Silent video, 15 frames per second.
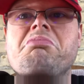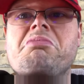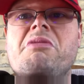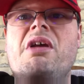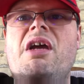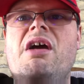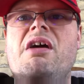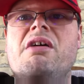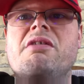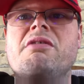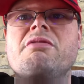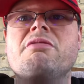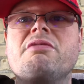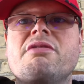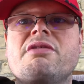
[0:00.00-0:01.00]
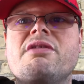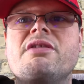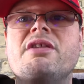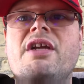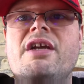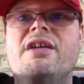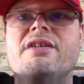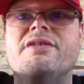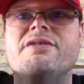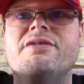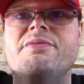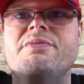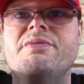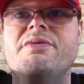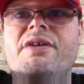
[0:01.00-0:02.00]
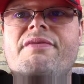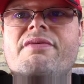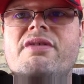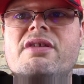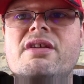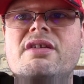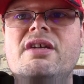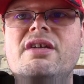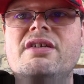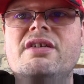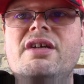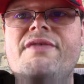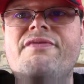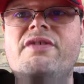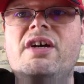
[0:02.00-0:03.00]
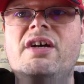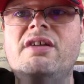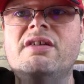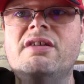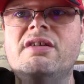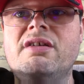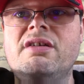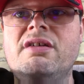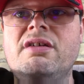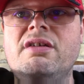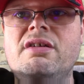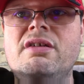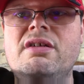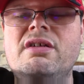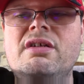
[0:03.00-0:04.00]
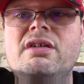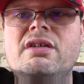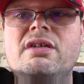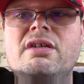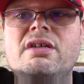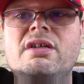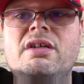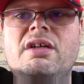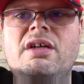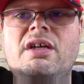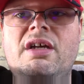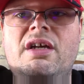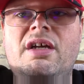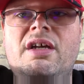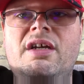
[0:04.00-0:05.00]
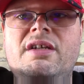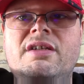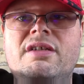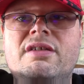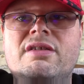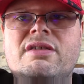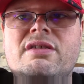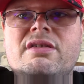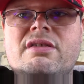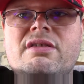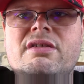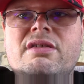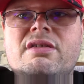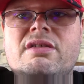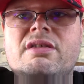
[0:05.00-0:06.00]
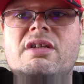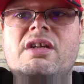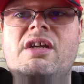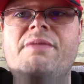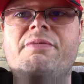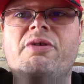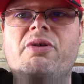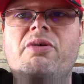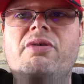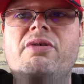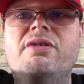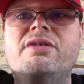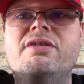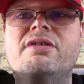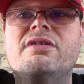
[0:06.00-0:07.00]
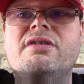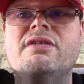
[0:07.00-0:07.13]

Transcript: yeah, thanks for everything that you have done. And keep going.